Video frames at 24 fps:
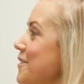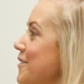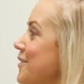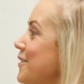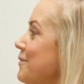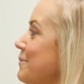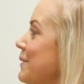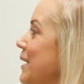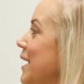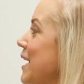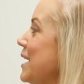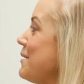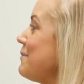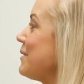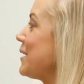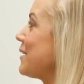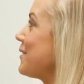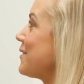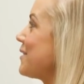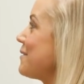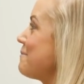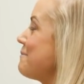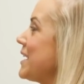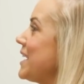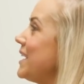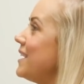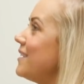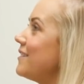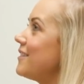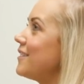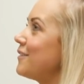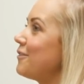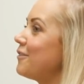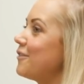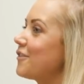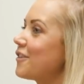display because it
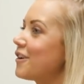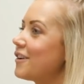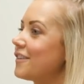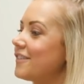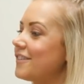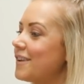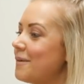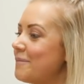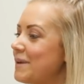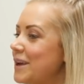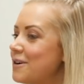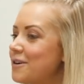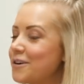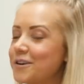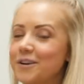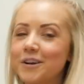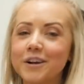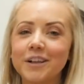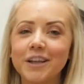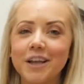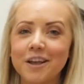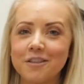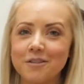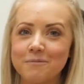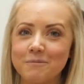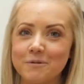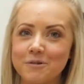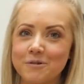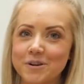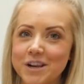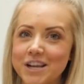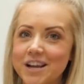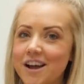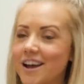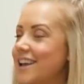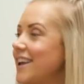means if we've got something on early in the
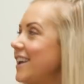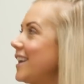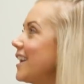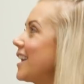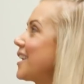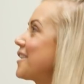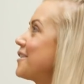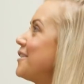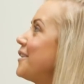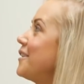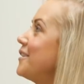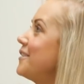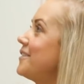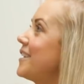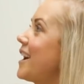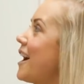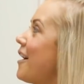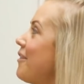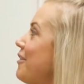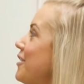morning, I can get clothes out